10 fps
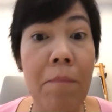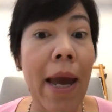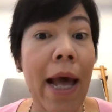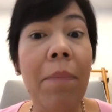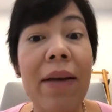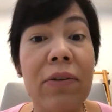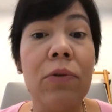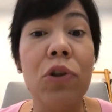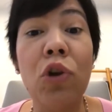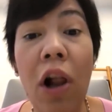help us
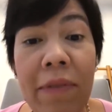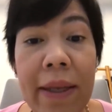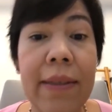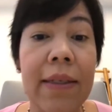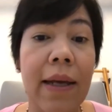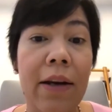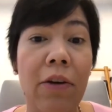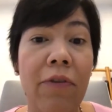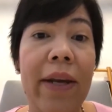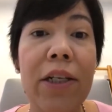solve these kind
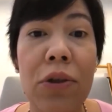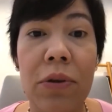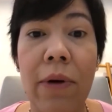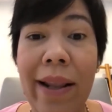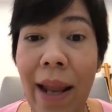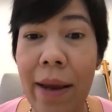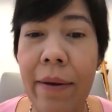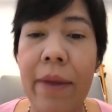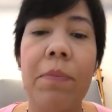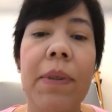of issues, right?
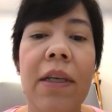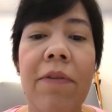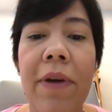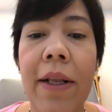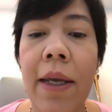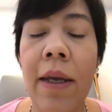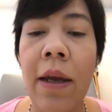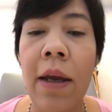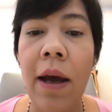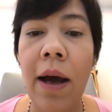Like specifically
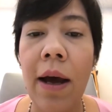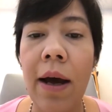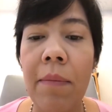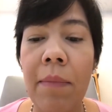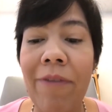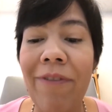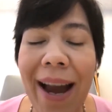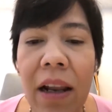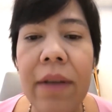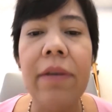uh, a
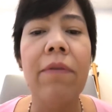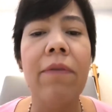violent